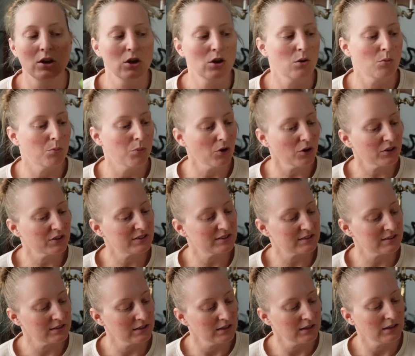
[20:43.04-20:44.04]

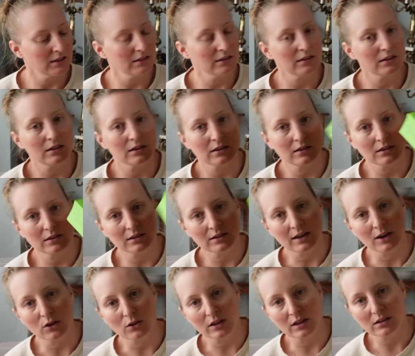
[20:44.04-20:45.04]
books in the
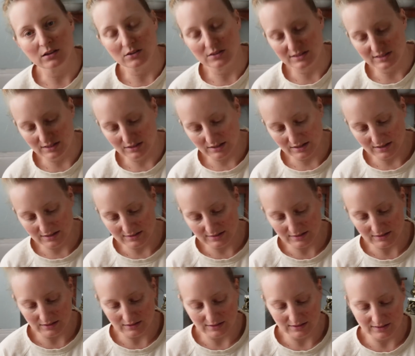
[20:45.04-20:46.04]
Outlander series.
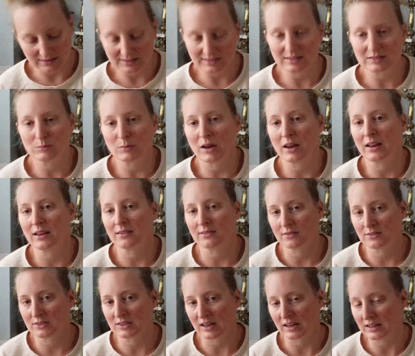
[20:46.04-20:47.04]
This is my
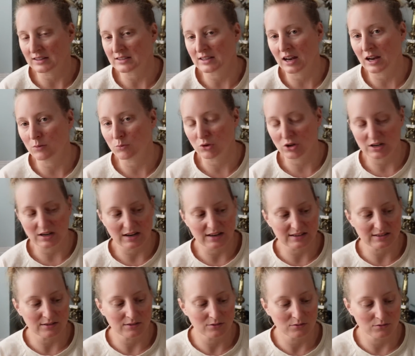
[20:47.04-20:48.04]
second time
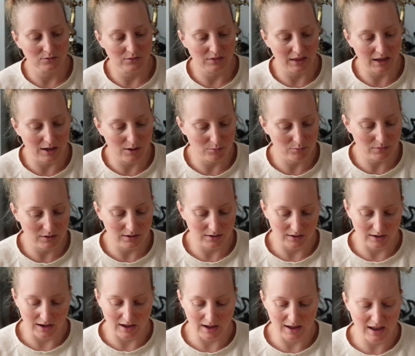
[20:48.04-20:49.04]
reading them.
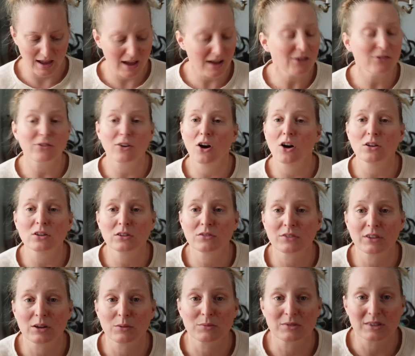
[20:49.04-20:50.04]
I have all of
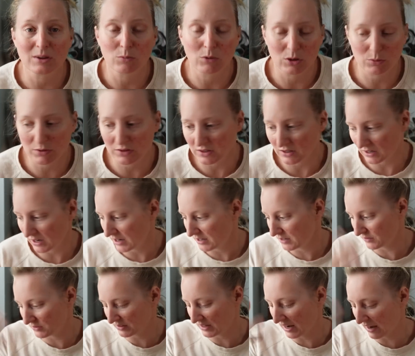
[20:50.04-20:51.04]
them somewhere, but they're kind
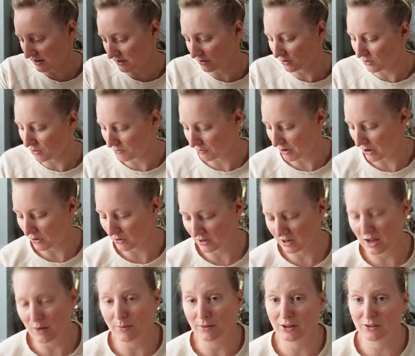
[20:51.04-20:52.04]
of scattered throughout a
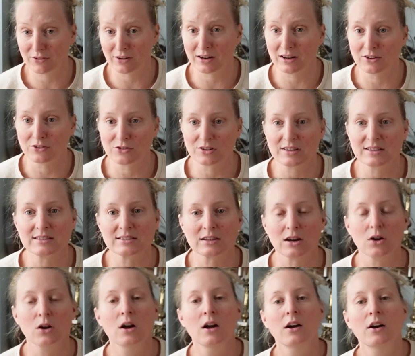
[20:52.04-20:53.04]
couple different countries.
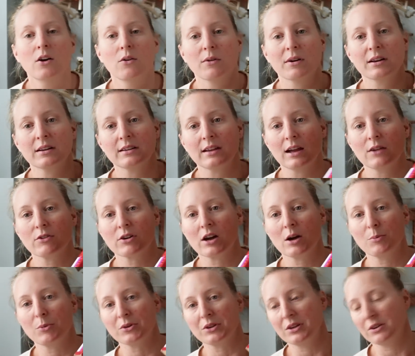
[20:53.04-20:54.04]
So wanted to have a
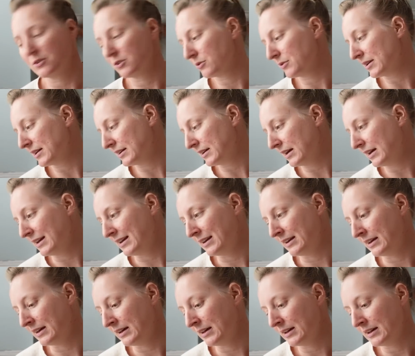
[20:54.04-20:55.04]
couple here to read
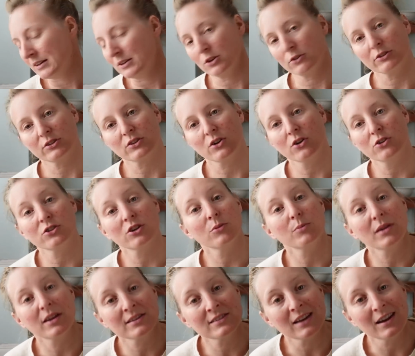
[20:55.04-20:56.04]
in Nova Scotia
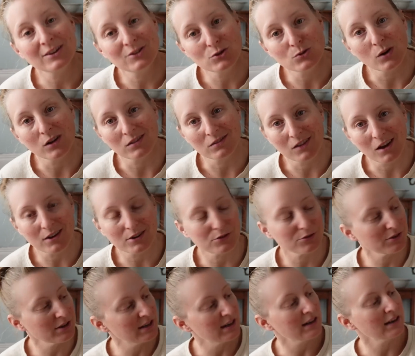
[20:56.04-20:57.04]
because I do a lot of
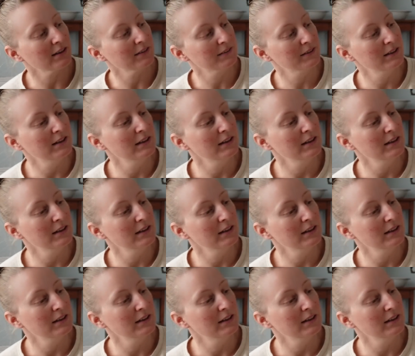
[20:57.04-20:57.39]
reading